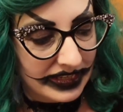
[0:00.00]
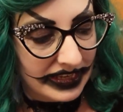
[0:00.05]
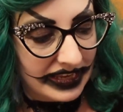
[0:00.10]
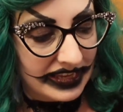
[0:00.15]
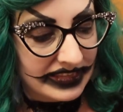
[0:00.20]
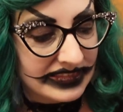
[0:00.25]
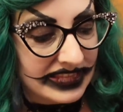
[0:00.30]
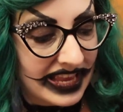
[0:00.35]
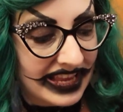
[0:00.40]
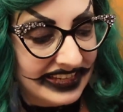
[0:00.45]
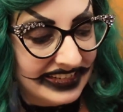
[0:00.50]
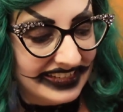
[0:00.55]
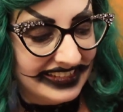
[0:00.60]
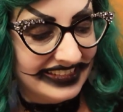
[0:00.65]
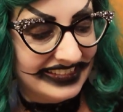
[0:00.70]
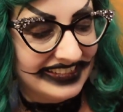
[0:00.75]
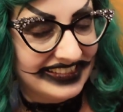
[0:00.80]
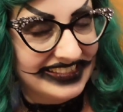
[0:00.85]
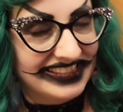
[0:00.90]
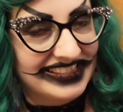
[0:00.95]
And that
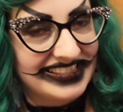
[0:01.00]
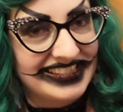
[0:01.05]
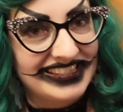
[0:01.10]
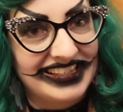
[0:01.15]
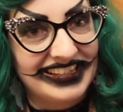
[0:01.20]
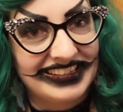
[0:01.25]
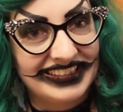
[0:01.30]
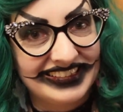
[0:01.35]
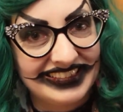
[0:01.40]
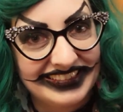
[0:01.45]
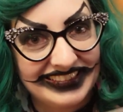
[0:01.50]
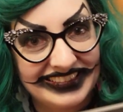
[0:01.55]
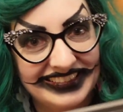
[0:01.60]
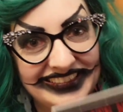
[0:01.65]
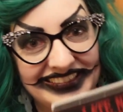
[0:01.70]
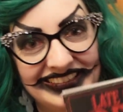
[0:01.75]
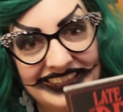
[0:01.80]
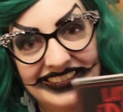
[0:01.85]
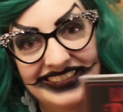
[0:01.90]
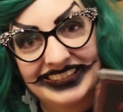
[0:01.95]
is
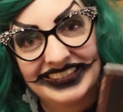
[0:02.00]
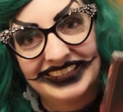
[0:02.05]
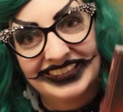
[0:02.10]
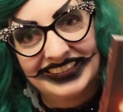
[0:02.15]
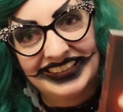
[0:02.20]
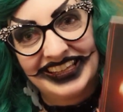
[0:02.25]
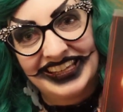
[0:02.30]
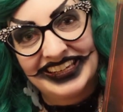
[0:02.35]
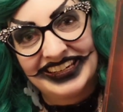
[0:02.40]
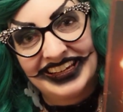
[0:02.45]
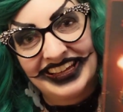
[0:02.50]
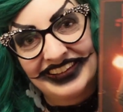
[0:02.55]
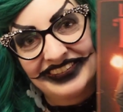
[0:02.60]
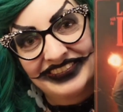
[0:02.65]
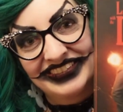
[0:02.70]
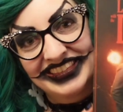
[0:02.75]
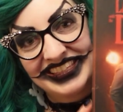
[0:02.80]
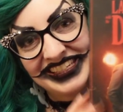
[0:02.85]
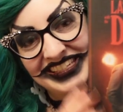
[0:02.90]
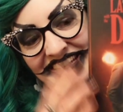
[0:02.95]
Late Night
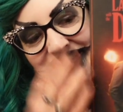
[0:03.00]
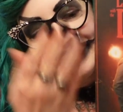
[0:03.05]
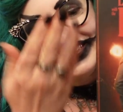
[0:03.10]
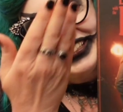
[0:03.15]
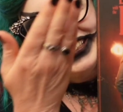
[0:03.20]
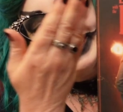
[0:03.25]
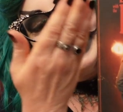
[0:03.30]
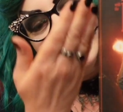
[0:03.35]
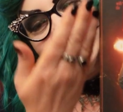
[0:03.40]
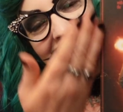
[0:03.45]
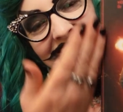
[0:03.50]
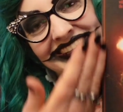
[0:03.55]
with the Devil.